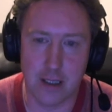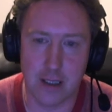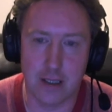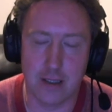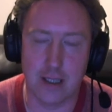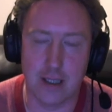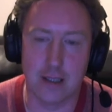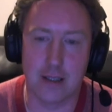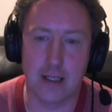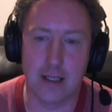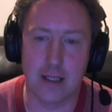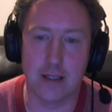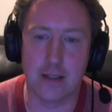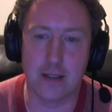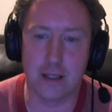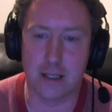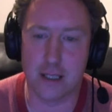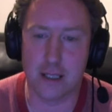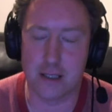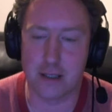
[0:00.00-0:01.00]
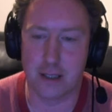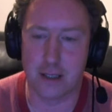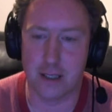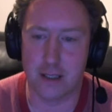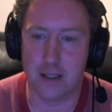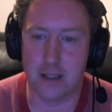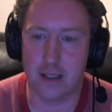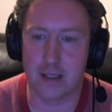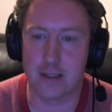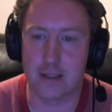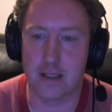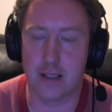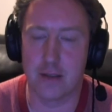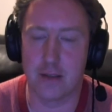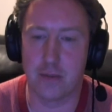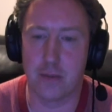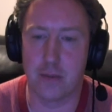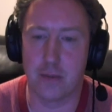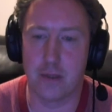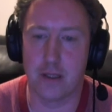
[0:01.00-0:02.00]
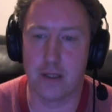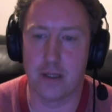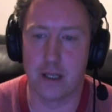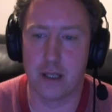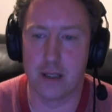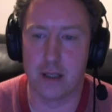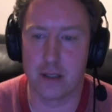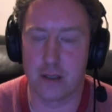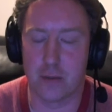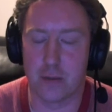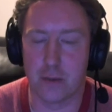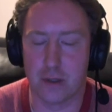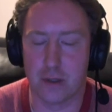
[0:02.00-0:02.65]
The the internet has created this thing where someone